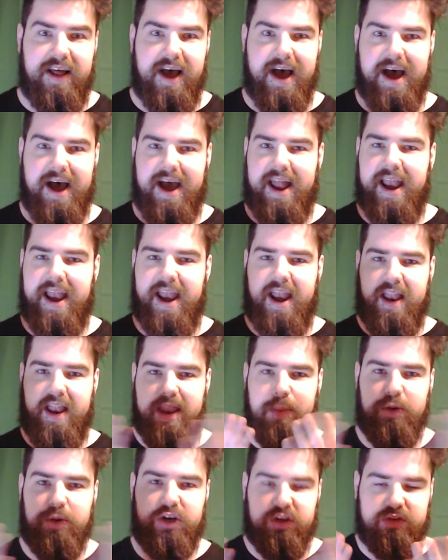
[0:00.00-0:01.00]
and
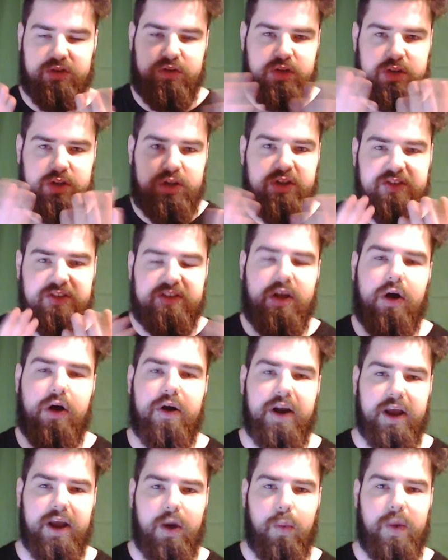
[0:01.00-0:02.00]
they were just
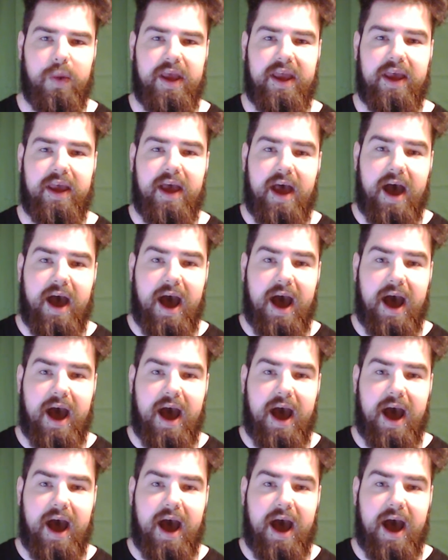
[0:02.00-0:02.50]
stuttering away,